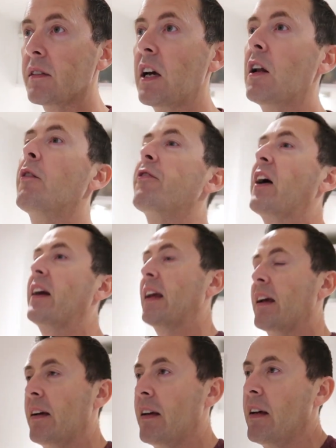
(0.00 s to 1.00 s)
Yeah? Not
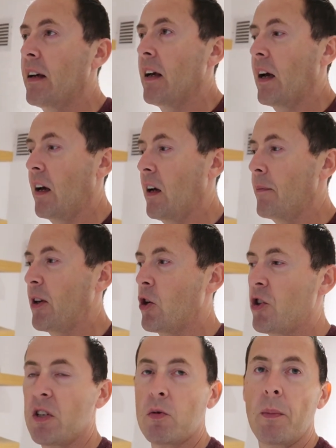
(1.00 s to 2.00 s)
Friday. The
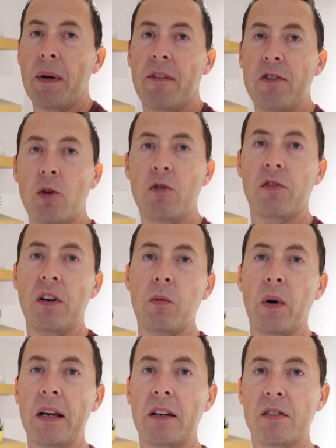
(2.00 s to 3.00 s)
cushions won't be here for 2 to 3
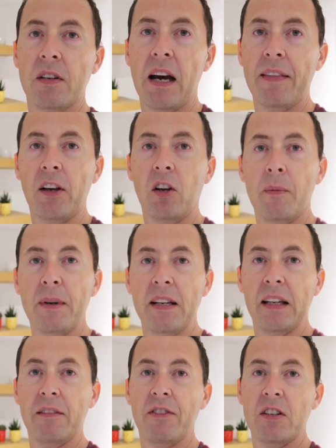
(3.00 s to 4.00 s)
weeks, and they're going to be
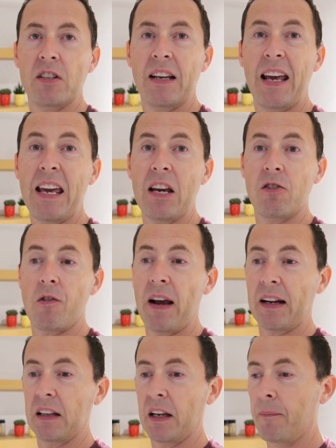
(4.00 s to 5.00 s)
delivered here
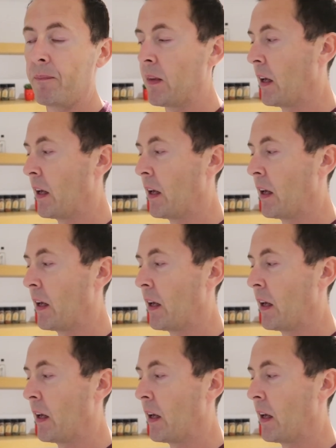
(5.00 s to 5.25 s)
directly.